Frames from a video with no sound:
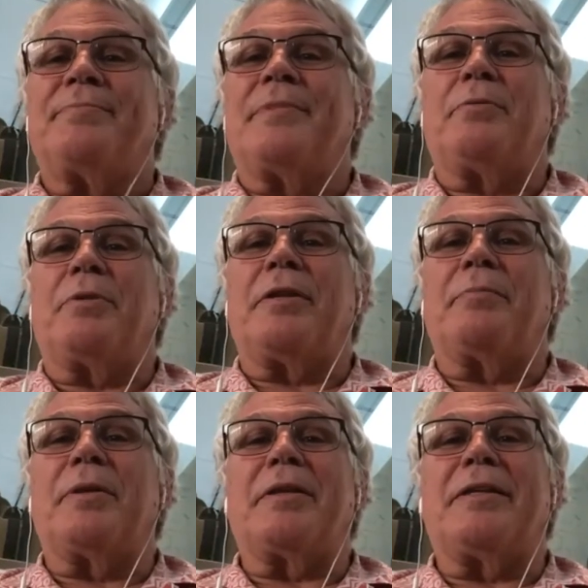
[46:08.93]
and with the
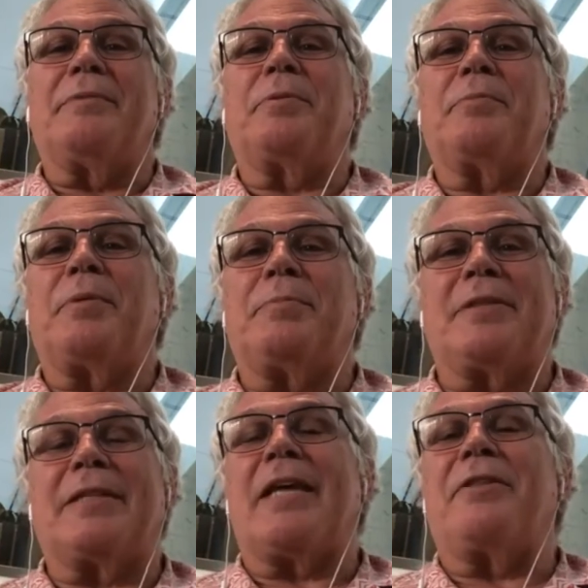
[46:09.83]
ability to put people
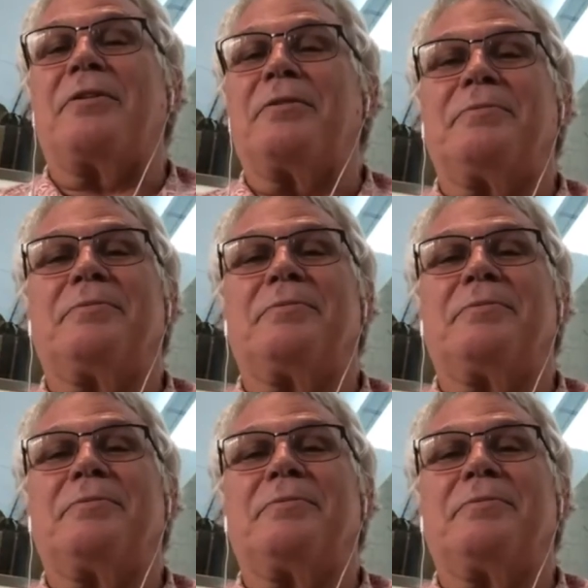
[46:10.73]
together.